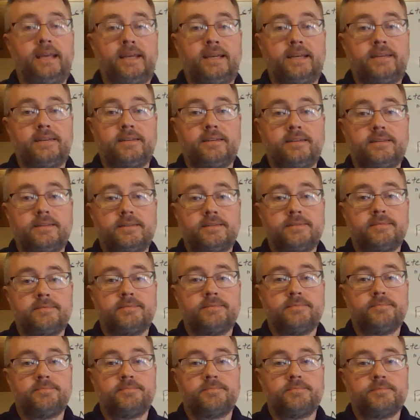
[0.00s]
And
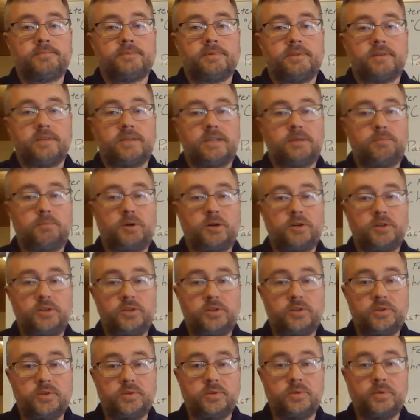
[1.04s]
among
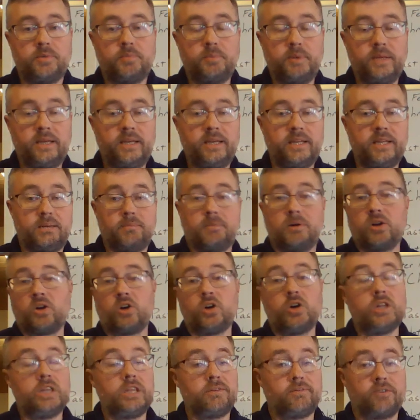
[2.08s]
you and me and among
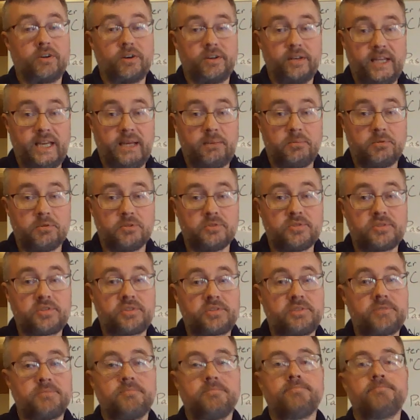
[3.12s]
all of our
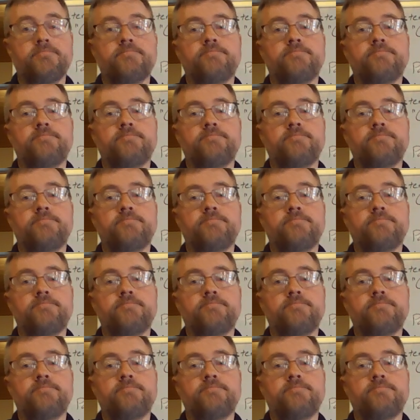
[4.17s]
neighbors,